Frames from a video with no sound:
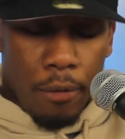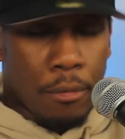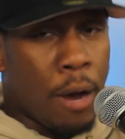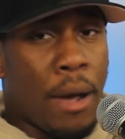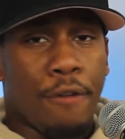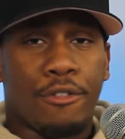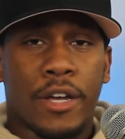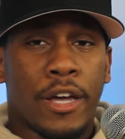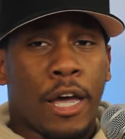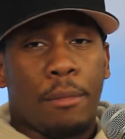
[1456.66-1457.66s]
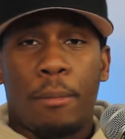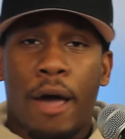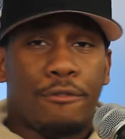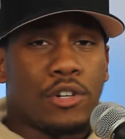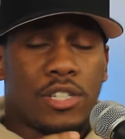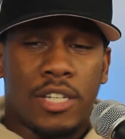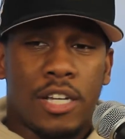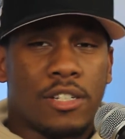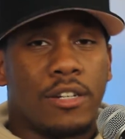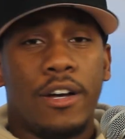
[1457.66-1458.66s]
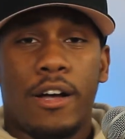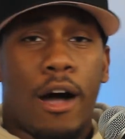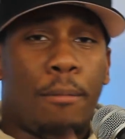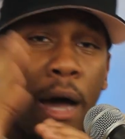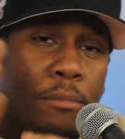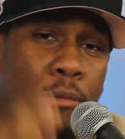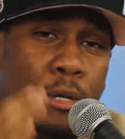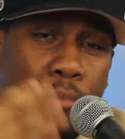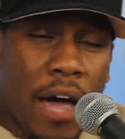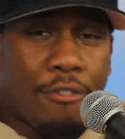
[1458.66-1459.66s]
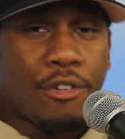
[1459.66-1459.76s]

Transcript: But I'm hyped for the game. I'm hyped for the season. I'm hyped to be back